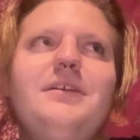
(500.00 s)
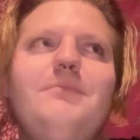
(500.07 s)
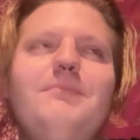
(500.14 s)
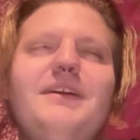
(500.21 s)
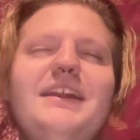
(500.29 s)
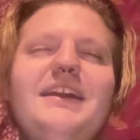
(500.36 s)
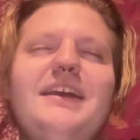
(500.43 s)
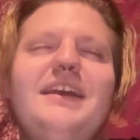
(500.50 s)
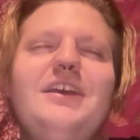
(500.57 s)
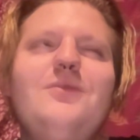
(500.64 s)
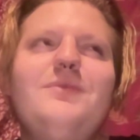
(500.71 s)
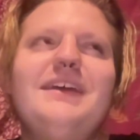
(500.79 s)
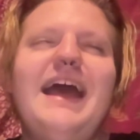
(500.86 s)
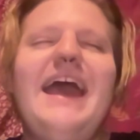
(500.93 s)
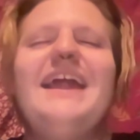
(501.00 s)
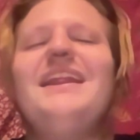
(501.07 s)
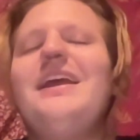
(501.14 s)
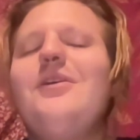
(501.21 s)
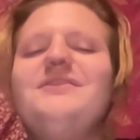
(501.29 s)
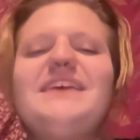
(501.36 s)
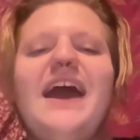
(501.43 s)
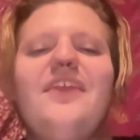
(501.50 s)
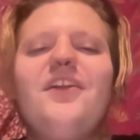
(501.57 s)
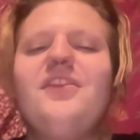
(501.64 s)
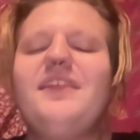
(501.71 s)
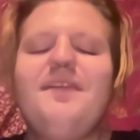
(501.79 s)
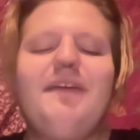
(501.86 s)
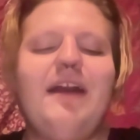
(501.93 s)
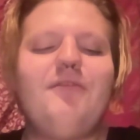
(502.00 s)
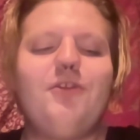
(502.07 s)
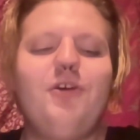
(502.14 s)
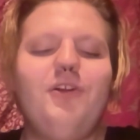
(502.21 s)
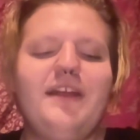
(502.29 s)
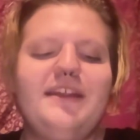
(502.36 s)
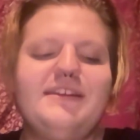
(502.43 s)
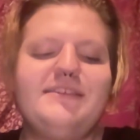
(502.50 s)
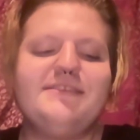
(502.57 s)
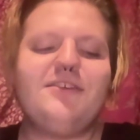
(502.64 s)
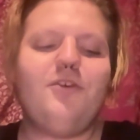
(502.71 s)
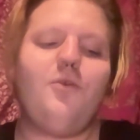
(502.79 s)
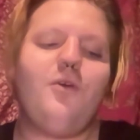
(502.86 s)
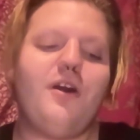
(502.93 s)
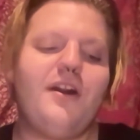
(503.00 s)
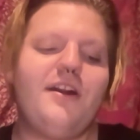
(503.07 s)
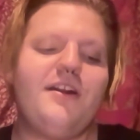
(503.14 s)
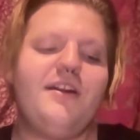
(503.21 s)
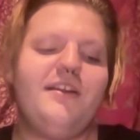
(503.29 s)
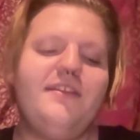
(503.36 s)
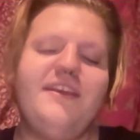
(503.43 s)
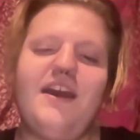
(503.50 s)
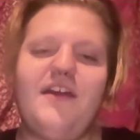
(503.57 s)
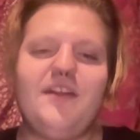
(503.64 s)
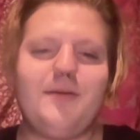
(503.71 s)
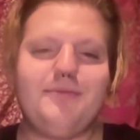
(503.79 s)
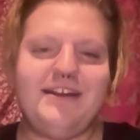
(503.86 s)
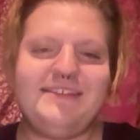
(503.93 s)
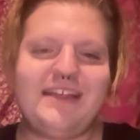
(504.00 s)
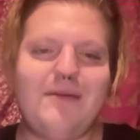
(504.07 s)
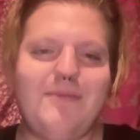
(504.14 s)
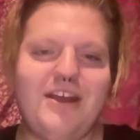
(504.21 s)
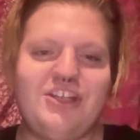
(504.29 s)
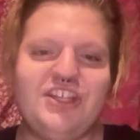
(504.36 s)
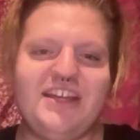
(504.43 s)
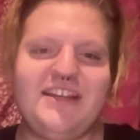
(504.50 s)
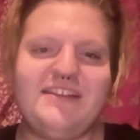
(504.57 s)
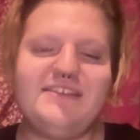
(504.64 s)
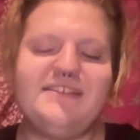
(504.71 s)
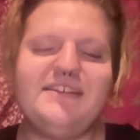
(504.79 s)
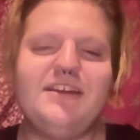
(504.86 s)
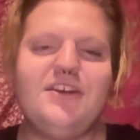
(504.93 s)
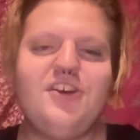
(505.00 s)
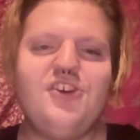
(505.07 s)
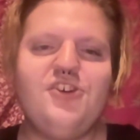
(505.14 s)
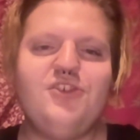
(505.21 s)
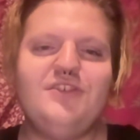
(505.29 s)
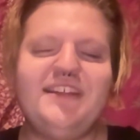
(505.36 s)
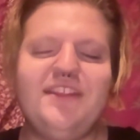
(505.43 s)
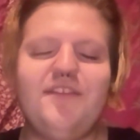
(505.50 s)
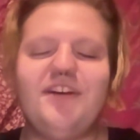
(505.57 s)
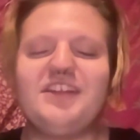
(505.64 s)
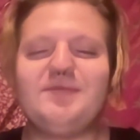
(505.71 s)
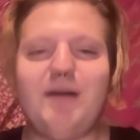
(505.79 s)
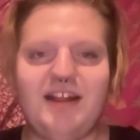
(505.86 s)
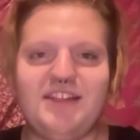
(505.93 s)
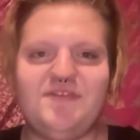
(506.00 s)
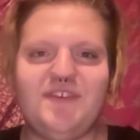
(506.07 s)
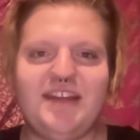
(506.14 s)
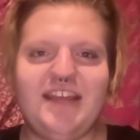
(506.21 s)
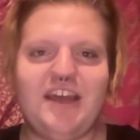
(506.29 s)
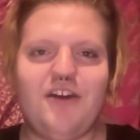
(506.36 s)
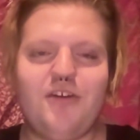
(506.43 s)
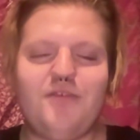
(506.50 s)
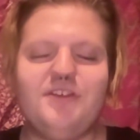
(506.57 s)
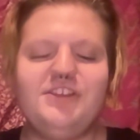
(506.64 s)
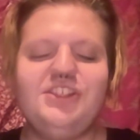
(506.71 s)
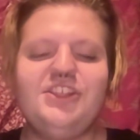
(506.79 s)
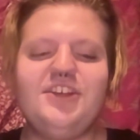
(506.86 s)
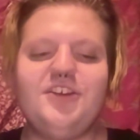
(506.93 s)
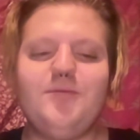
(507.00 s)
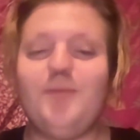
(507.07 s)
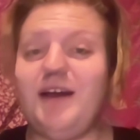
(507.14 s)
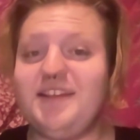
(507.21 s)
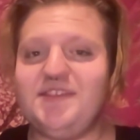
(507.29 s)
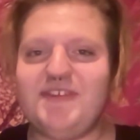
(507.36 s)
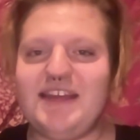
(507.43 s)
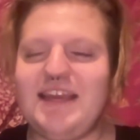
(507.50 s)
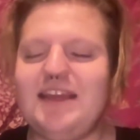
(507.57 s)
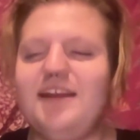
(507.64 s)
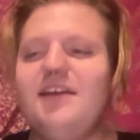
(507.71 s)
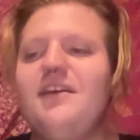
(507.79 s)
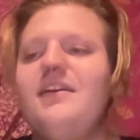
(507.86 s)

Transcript: But it was either Levi Rowland or the other priest I mentioned who did the response video to BuzzFeed.